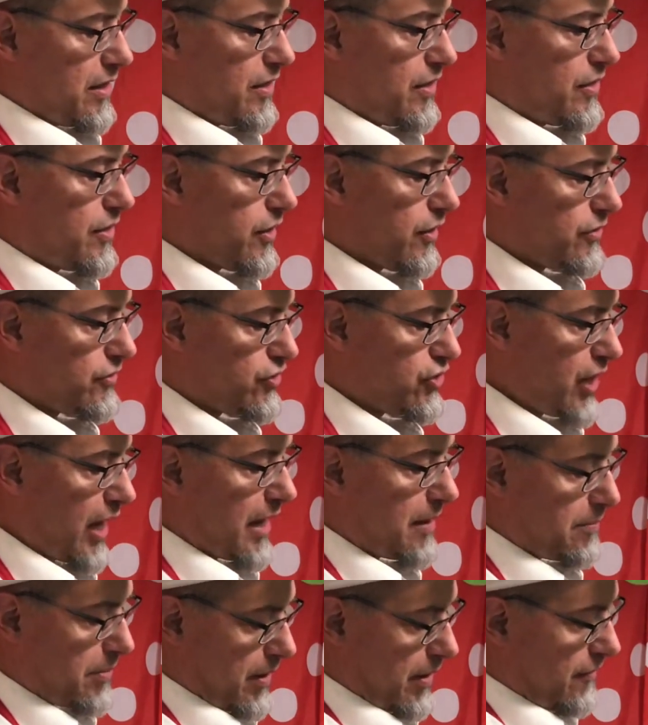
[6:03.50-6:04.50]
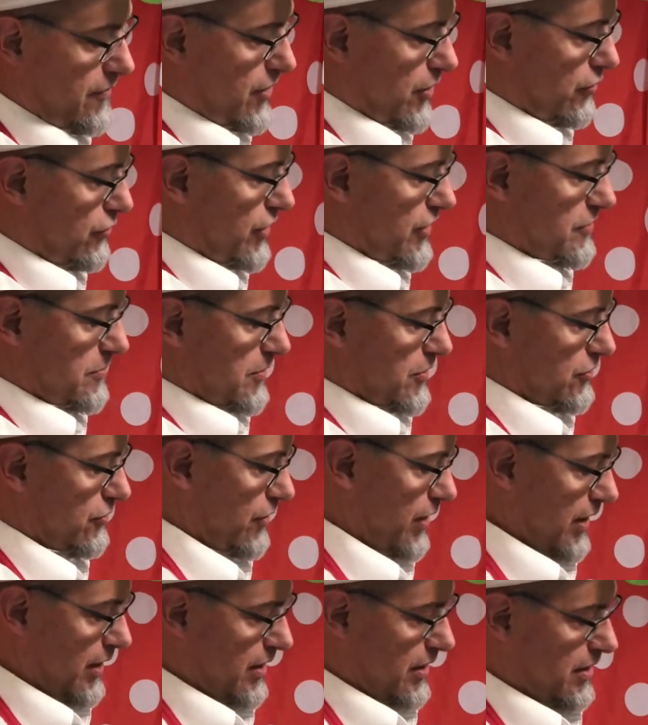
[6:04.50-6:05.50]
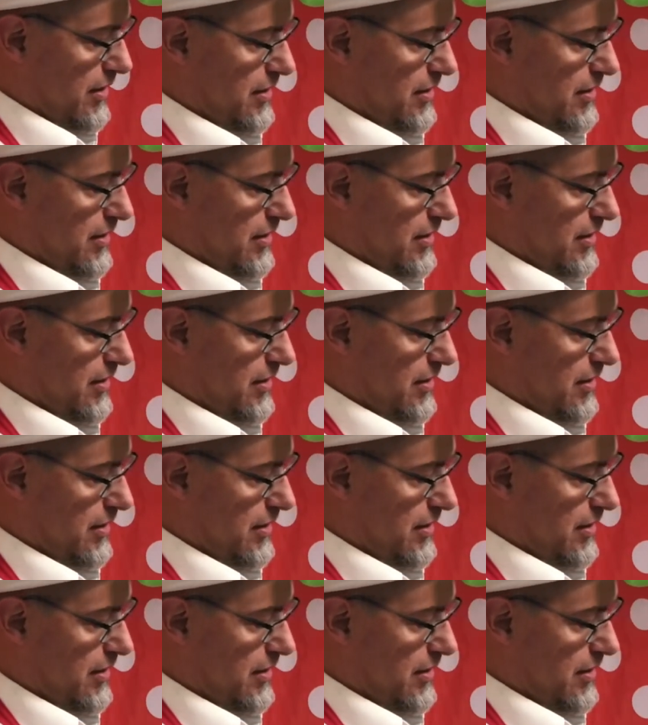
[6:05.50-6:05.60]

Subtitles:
the shape of the Christmas wreath.